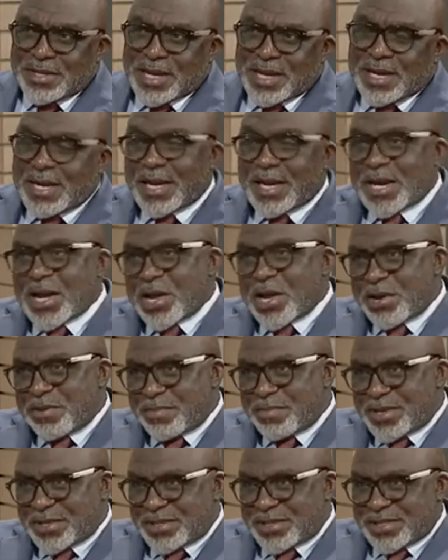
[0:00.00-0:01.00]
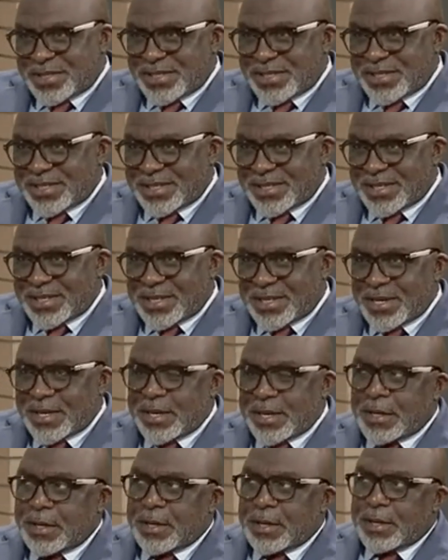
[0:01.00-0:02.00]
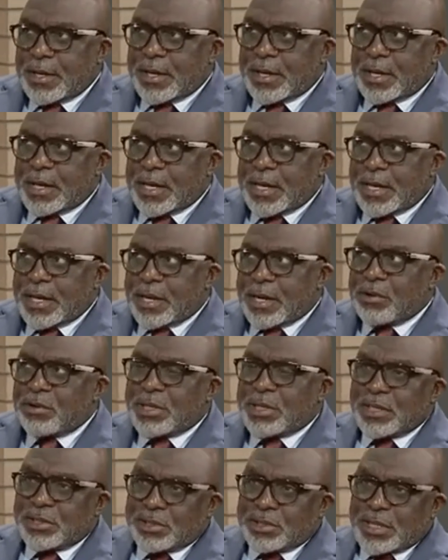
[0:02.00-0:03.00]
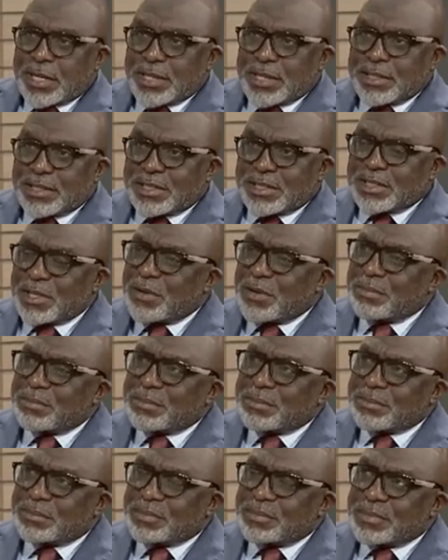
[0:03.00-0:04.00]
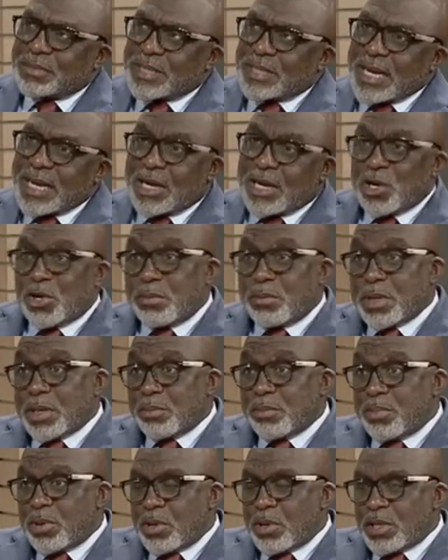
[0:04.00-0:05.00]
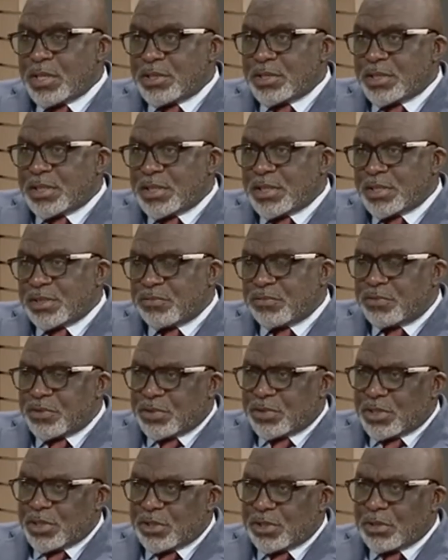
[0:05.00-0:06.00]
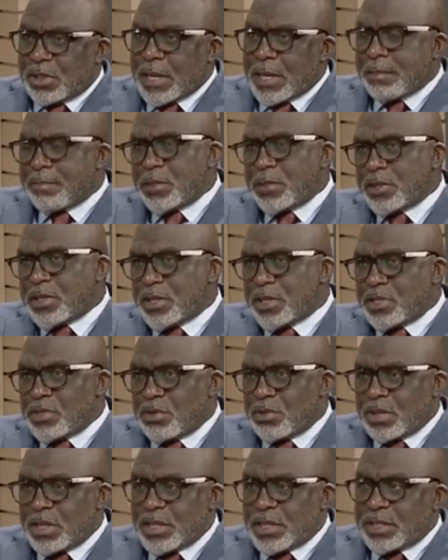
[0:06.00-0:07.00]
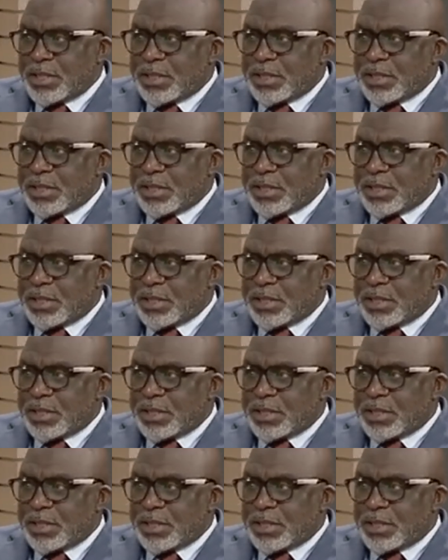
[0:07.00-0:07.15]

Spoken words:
an economist. I understand some economic policies, physical and monetary.